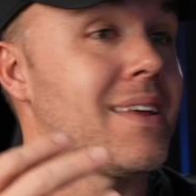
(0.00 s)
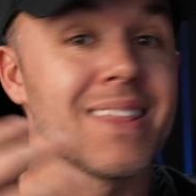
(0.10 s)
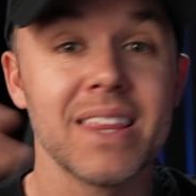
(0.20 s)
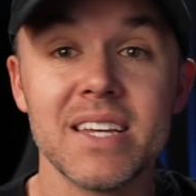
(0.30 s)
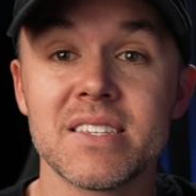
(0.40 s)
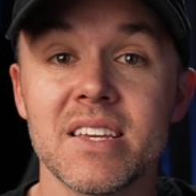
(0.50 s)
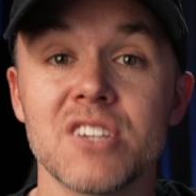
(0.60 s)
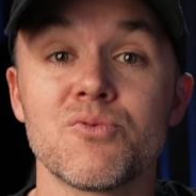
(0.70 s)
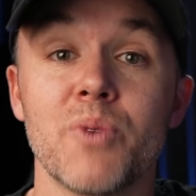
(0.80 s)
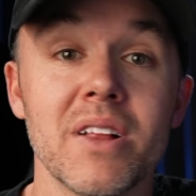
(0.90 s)

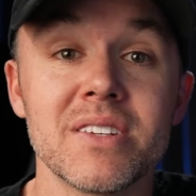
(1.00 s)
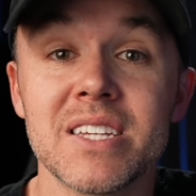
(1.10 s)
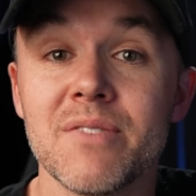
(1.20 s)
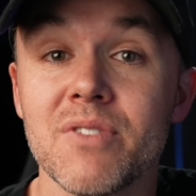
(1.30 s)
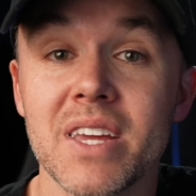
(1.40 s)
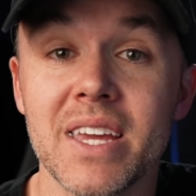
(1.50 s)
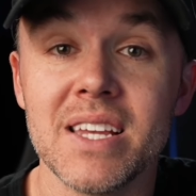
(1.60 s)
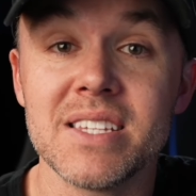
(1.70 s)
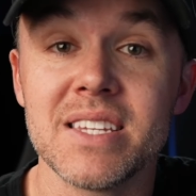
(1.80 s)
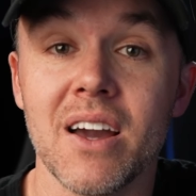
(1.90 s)
listings relatively
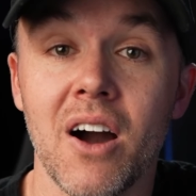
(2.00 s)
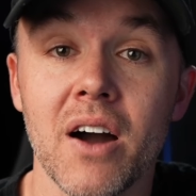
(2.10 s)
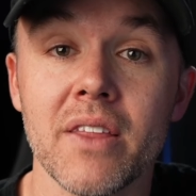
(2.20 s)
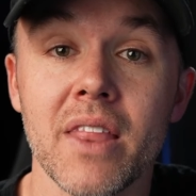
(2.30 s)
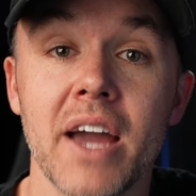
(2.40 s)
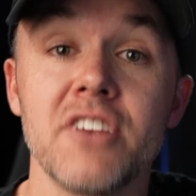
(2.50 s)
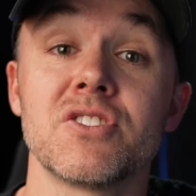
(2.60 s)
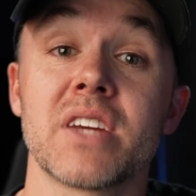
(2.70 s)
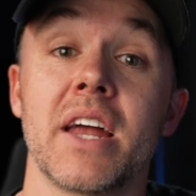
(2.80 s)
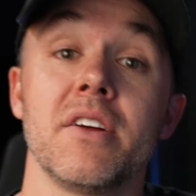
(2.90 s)
easy online. You
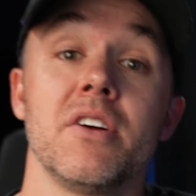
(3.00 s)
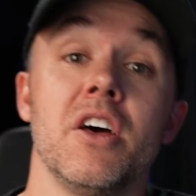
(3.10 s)
just gotta